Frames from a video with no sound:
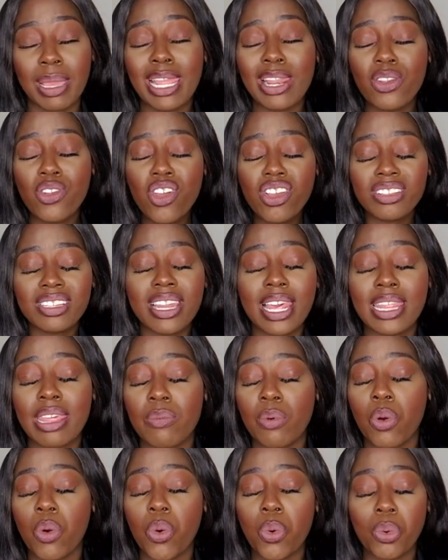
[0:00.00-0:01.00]
It looked like they
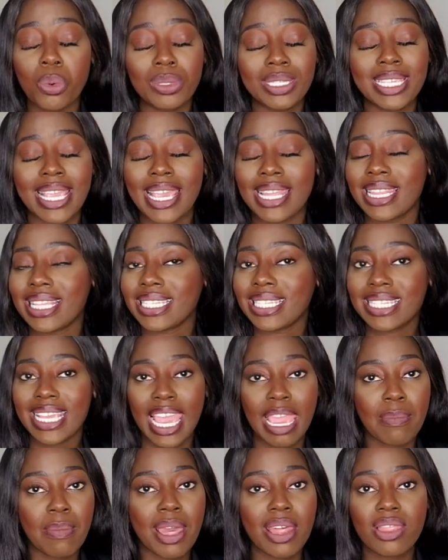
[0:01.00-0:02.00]
were all saying the
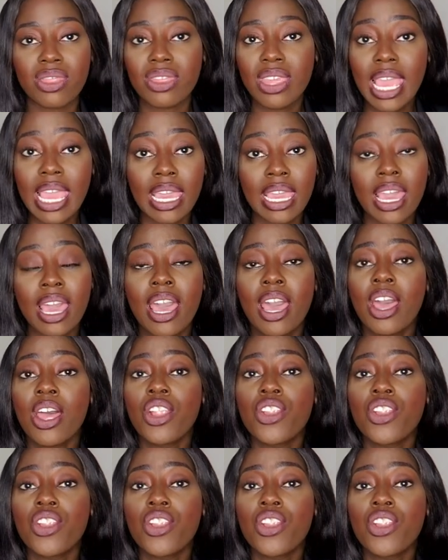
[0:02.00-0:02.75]
same thing.